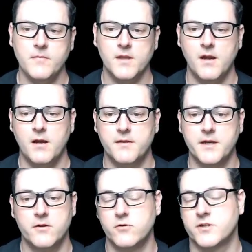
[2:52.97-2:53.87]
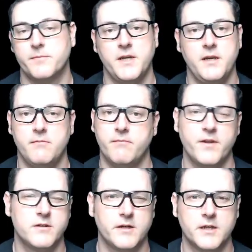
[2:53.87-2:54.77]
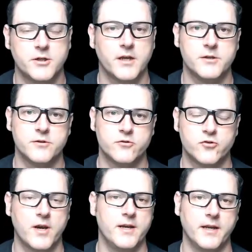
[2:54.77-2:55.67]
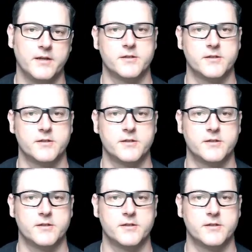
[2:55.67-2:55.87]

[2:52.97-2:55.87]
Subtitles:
They can also be things like education and training,